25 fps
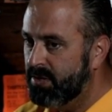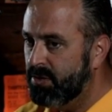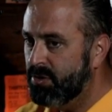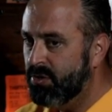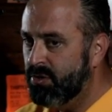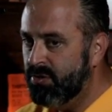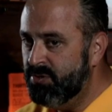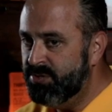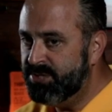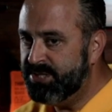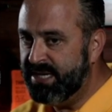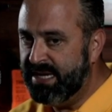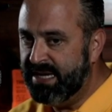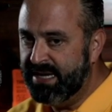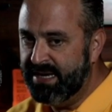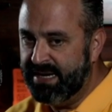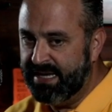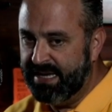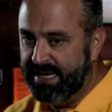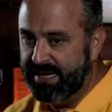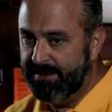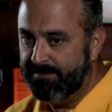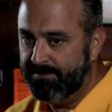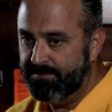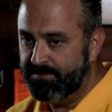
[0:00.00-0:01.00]
Who's the
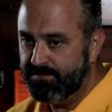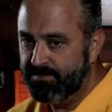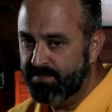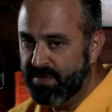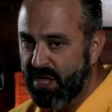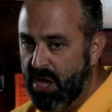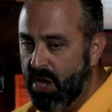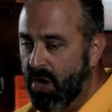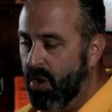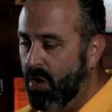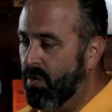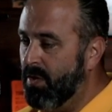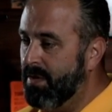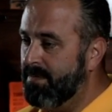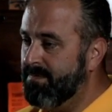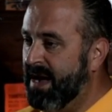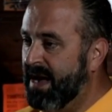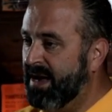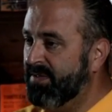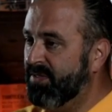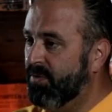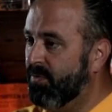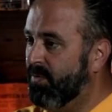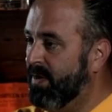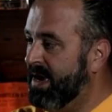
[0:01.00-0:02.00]
idiot? Oh, and
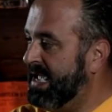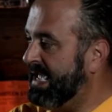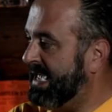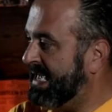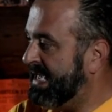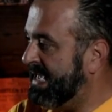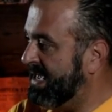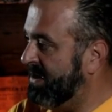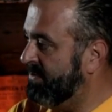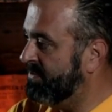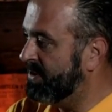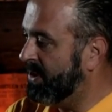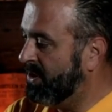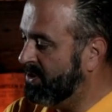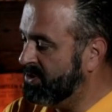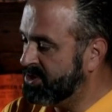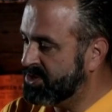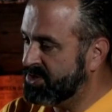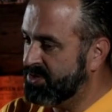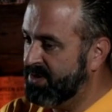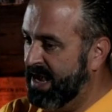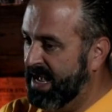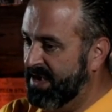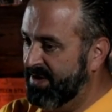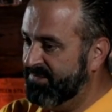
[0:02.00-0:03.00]
by the way, he would
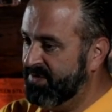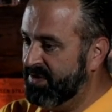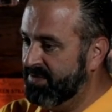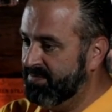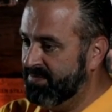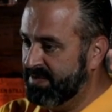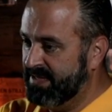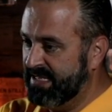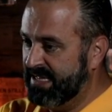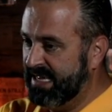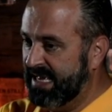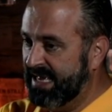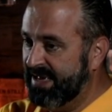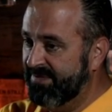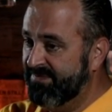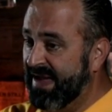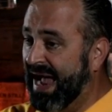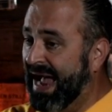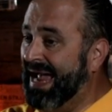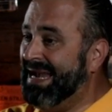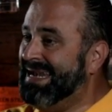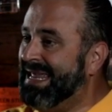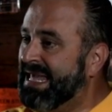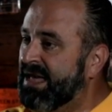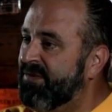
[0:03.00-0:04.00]
also have you believe,
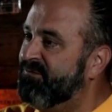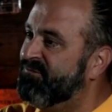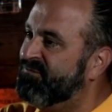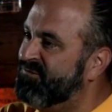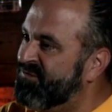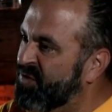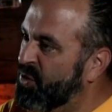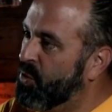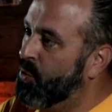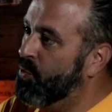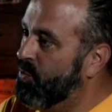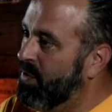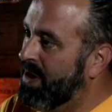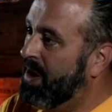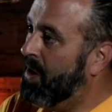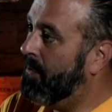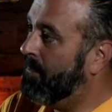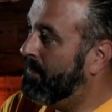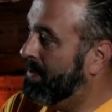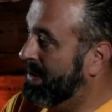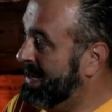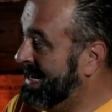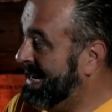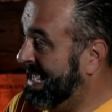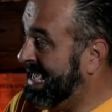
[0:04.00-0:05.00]
and he full well
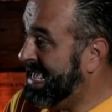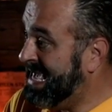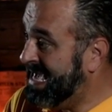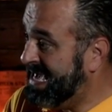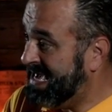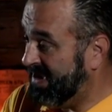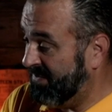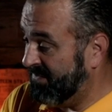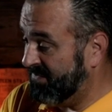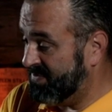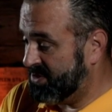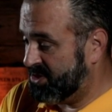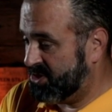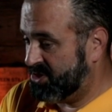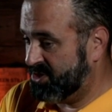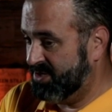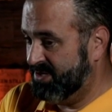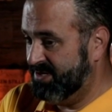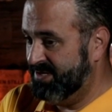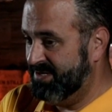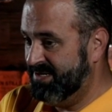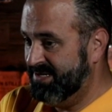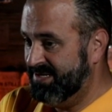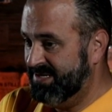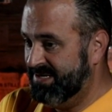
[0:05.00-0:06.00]
believes,
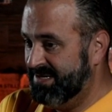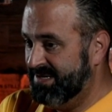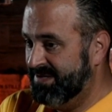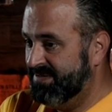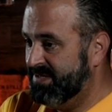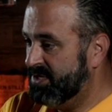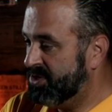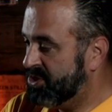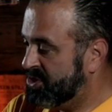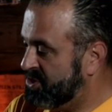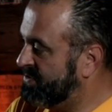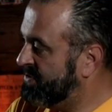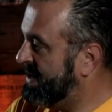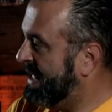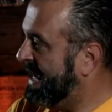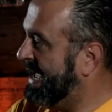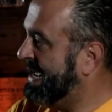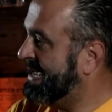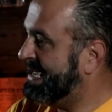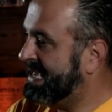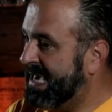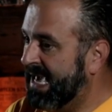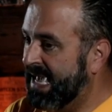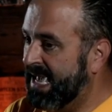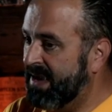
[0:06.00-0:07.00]
that you and I
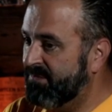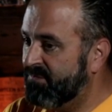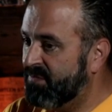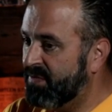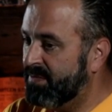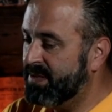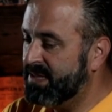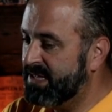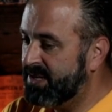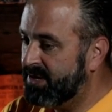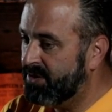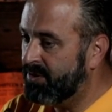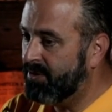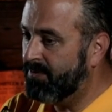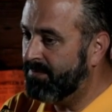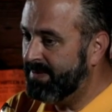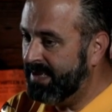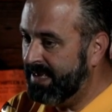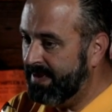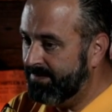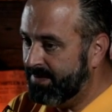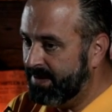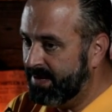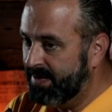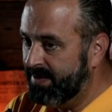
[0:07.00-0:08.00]
came from a little
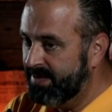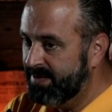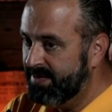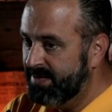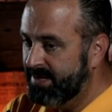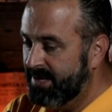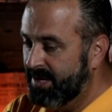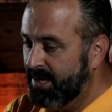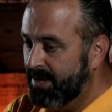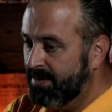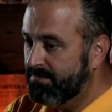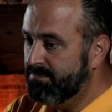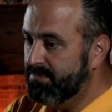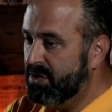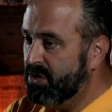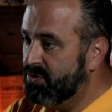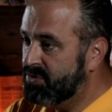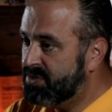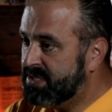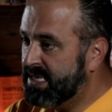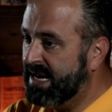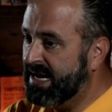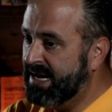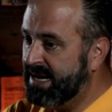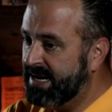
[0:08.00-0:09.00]
amoeba,
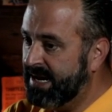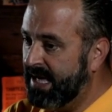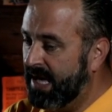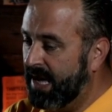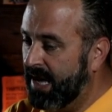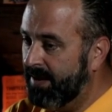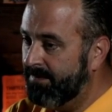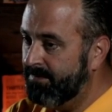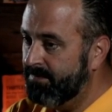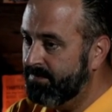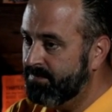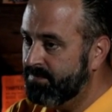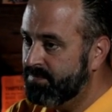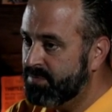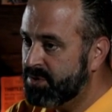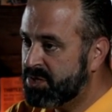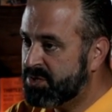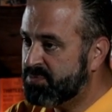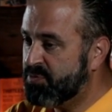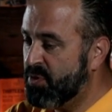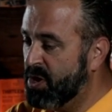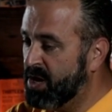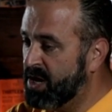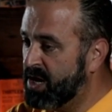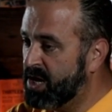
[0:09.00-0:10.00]
mutated up,
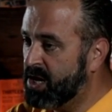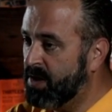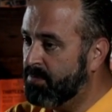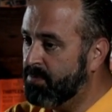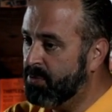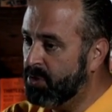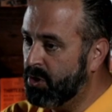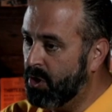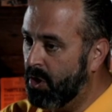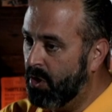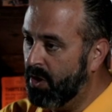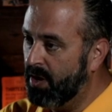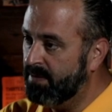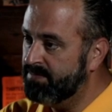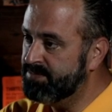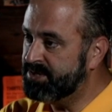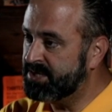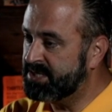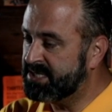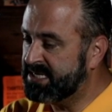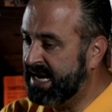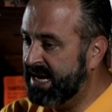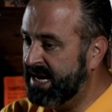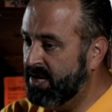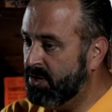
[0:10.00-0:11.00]
sprung a couple arms, a
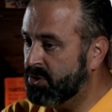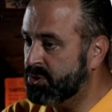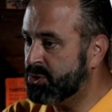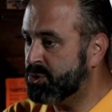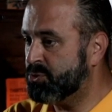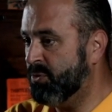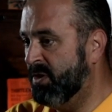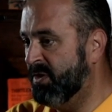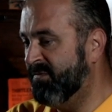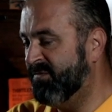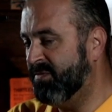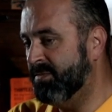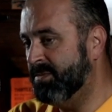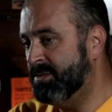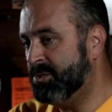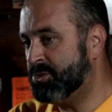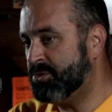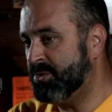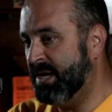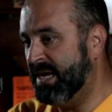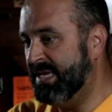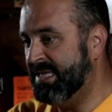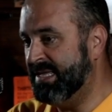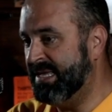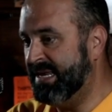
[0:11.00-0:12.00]
tail, swung from a
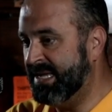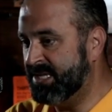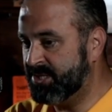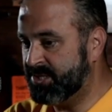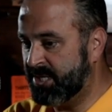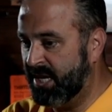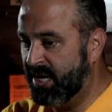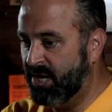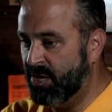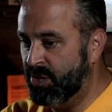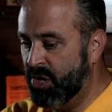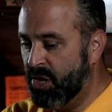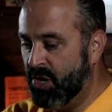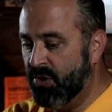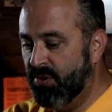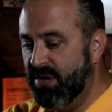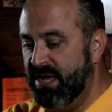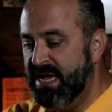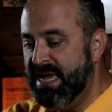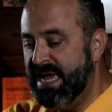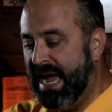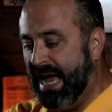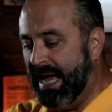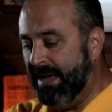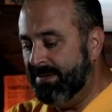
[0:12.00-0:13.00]
tree, and the next thing you know,
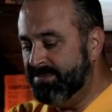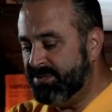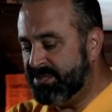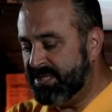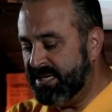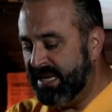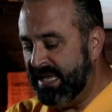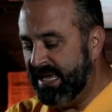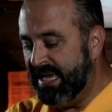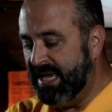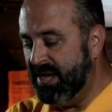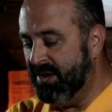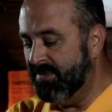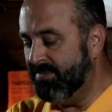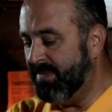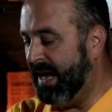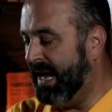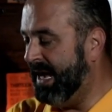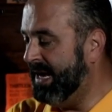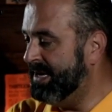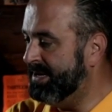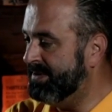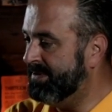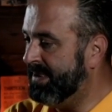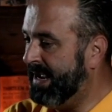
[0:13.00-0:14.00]
I'm sitting here
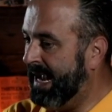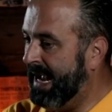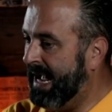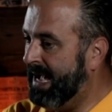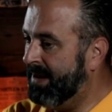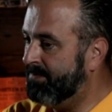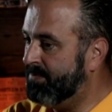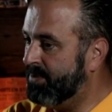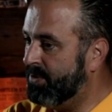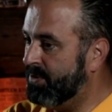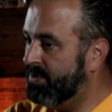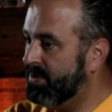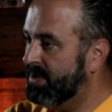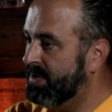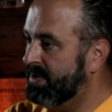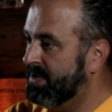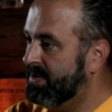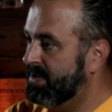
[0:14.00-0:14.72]
behind an apple